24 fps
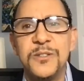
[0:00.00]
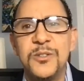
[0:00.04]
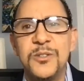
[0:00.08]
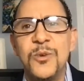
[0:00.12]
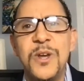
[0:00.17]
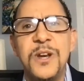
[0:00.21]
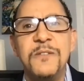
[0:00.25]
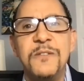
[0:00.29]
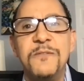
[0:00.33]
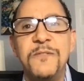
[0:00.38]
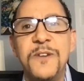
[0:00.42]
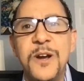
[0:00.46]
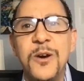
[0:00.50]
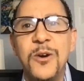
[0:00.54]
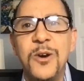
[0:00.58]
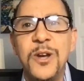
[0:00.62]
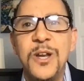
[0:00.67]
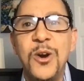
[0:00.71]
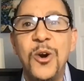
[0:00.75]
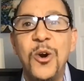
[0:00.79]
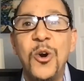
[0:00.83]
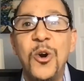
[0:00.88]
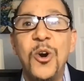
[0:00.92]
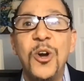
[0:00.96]
So at a
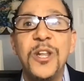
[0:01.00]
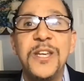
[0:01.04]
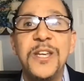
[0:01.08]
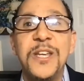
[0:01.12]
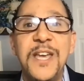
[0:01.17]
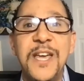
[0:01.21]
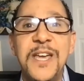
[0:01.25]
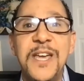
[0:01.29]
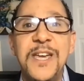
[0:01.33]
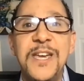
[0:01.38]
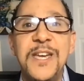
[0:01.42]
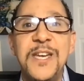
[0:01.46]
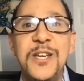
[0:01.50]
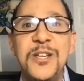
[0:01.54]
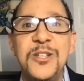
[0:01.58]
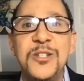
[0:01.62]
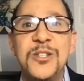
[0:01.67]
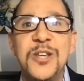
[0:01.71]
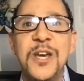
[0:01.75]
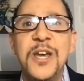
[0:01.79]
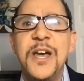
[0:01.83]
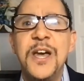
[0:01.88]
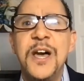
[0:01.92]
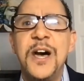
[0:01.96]
very early
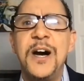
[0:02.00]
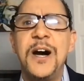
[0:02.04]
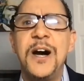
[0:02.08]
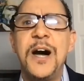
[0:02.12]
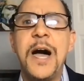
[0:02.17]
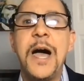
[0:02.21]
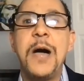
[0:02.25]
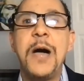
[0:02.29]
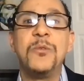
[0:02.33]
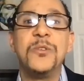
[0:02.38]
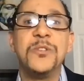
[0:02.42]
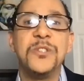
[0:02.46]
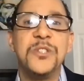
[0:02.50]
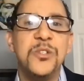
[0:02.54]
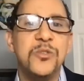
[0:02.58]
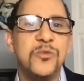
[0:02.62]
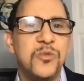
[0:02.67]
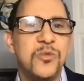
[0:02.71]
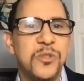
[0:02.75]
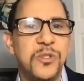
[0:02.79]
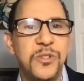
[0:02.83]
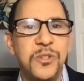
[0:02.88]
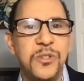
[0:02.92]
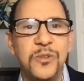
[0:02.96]
age, I was
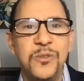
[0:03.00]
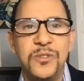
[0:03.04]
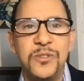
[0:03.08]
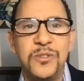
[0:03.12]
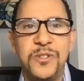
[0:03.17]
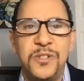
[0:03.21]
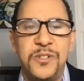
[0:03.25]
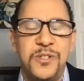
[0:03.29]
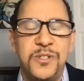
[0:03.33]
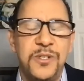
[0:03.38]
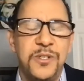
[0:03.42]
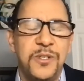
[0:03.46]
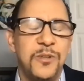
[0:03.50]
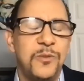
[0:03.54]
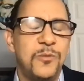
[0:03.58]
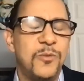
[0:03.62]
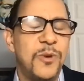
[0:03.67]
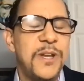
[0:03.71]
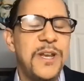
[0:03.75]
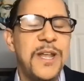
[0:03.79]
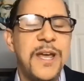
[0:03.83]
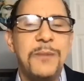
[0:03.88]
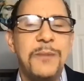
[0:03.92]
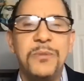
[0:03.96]
introduced to the
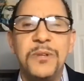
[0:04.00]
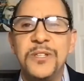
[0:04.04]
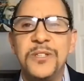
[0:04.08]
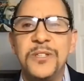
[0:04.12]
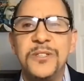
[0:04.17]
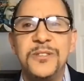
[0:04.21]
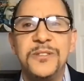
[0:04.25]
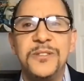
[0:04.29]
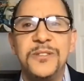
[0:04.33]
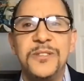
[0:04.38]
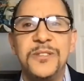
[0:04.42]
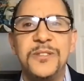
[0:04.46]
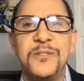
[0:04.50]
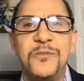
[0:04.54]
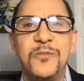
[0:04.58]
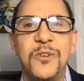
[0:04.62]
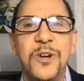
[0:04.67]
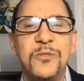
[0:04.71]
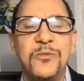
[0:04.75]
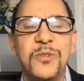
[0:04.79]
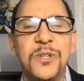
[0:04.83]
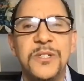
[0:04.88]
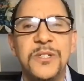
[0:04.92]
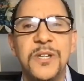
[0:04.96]
great abolitionist,
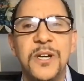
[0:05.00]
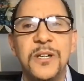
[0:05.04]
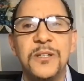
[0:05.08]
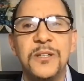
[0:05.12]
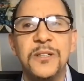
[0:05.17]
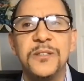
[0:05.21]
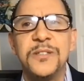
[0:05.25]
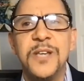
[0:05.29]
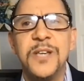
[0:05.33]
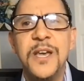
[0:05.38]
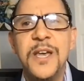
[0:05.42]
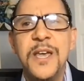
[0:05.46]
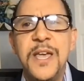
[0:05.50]
Frederick Douglass.